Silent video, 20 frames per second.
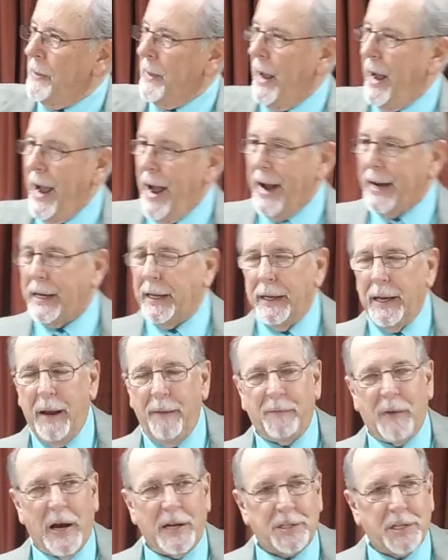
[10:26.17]
I can,
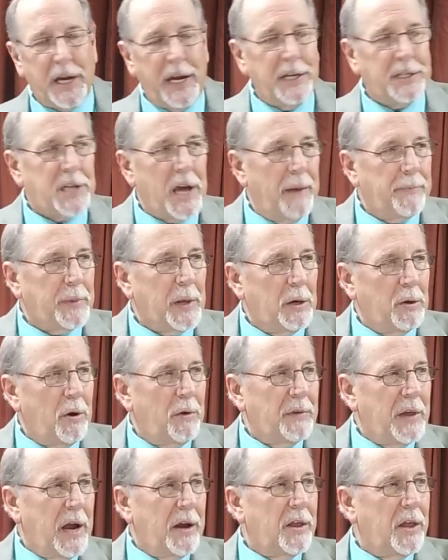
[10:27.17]
if I see something
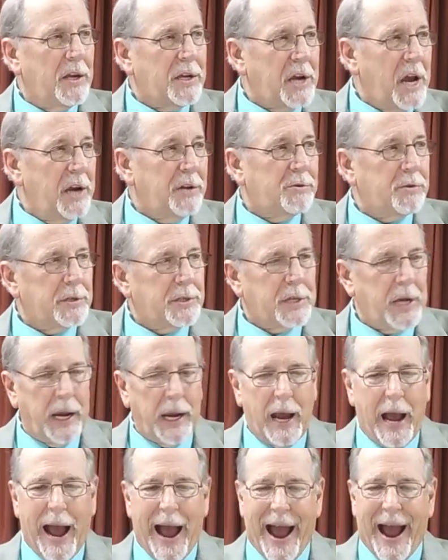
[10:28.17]
on there that's interesting,
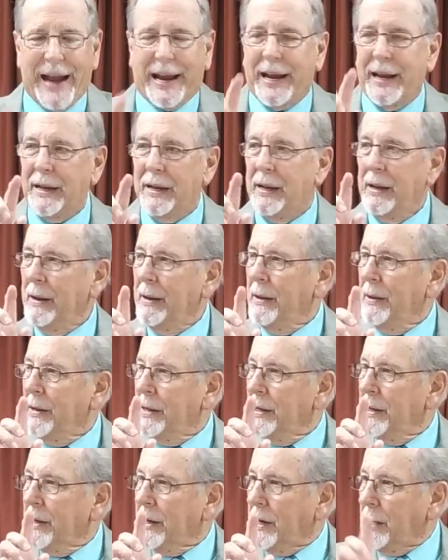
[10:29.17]
I can
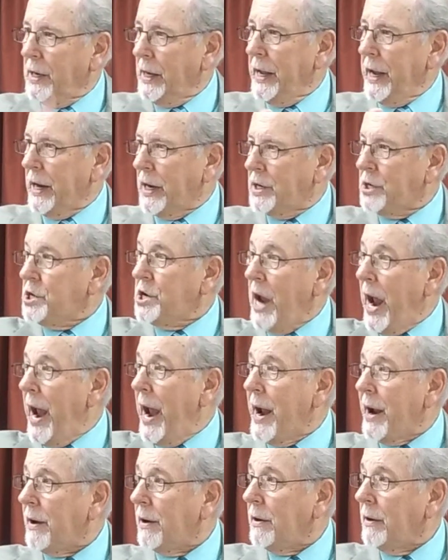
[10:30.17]
click
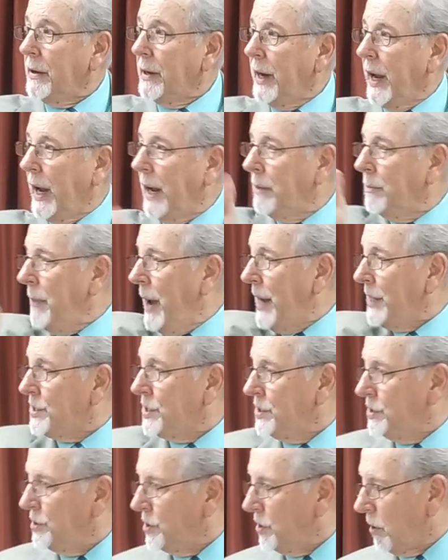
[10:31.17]
share in
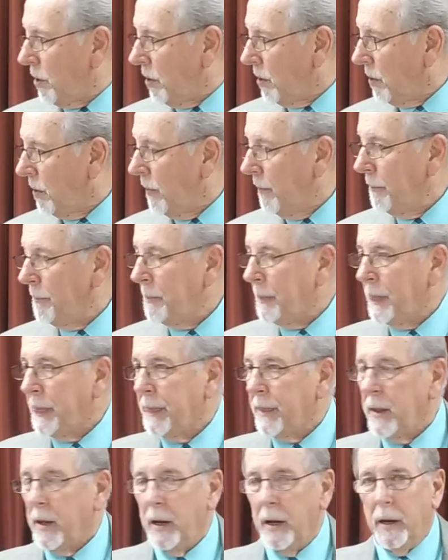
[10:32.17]
Messenger.
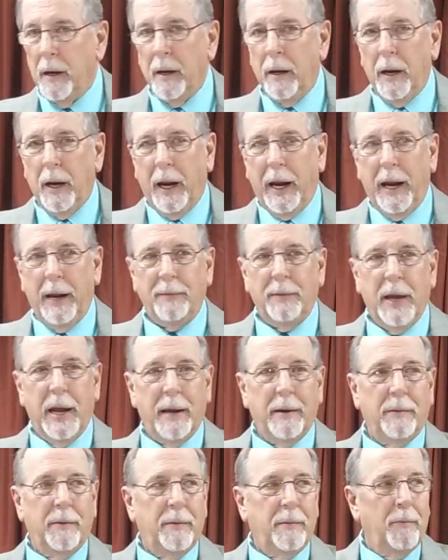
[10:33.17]
And
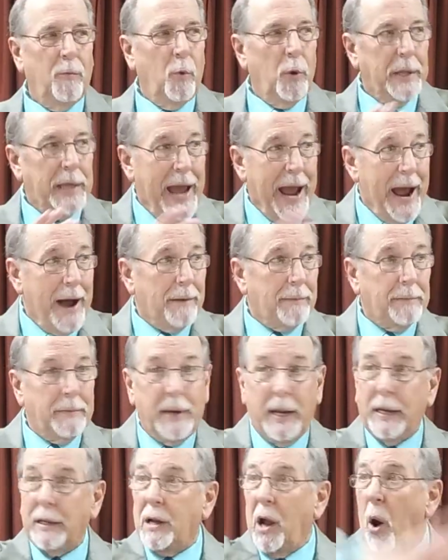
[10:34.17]
then without
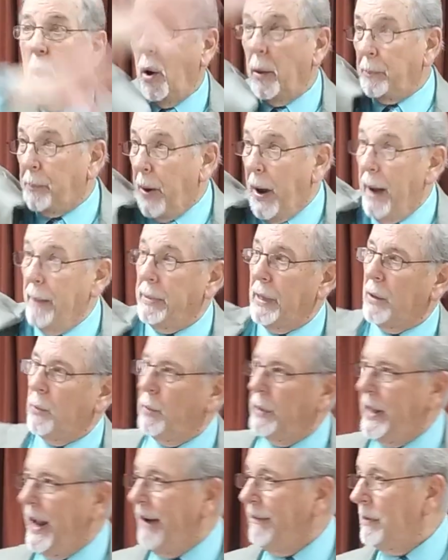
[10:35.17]
it going public
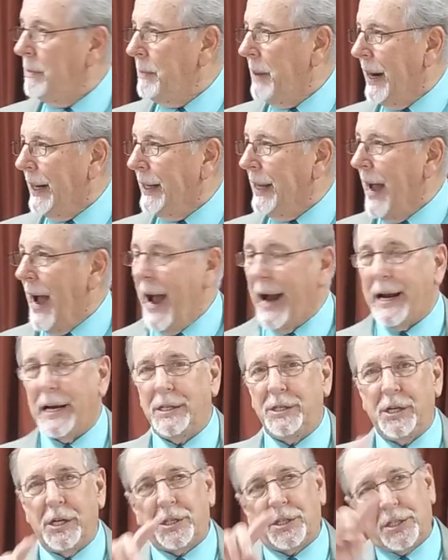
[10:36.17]
with everybody, I can
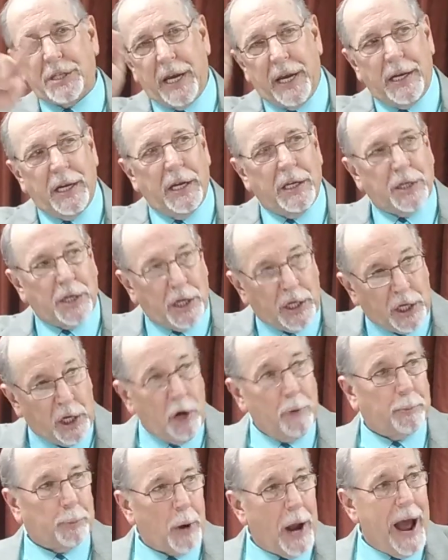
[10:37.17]
just send it to
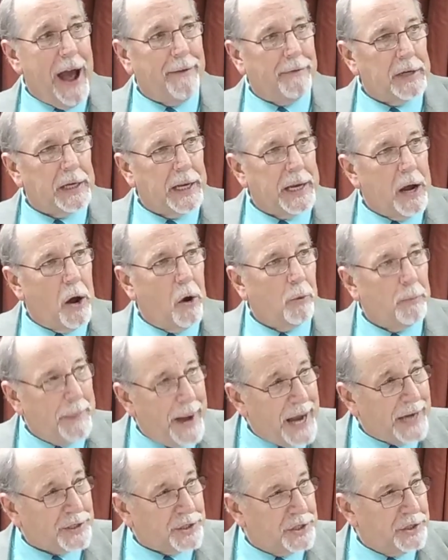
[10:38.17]
you privately on
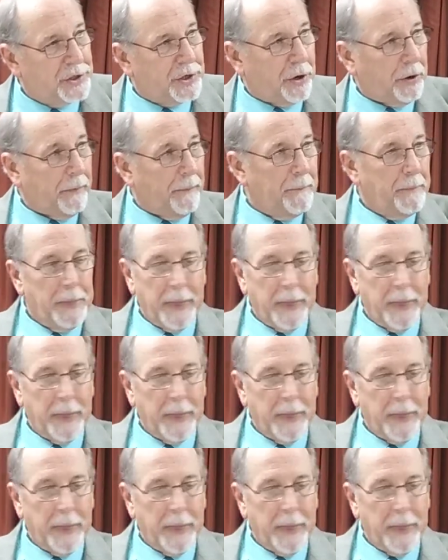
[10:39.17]
Messenger